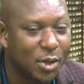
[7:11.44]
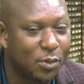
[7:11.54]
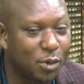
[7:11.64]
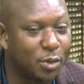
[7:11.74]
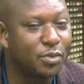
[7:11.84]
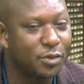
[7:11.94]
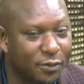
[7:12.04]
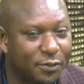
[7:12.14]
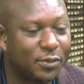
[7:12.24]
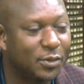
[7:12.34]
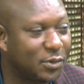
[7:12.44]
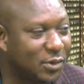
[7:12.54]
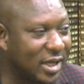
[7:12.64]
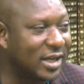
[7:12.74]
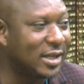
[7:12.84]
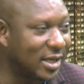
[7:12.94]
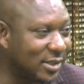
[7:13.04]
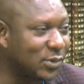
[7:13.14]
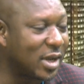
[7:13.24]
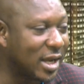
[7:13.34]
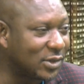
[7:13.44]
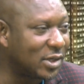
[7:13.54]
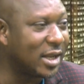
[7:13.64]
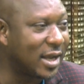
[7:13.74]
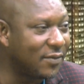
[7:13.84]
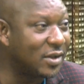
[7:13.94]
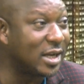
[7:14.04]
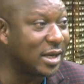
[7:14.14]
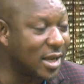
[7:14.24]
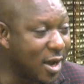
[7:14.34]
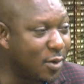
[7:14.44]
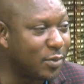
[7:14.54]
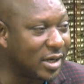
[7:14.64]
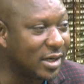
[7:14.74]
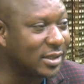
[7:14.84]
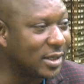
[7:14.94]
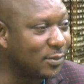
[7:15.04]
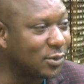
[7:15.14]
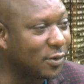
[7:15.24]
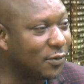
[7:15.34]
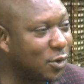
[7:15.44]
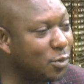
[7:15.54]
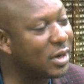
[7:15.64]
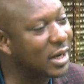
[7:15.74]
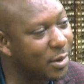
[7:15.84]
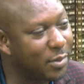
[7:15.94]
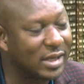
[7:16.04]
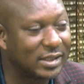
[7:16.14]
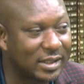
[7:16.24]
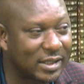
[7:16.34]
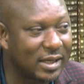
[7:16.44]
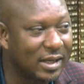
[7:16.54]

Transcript: will prove that yes, we actually have the endowment in terms of human capacity.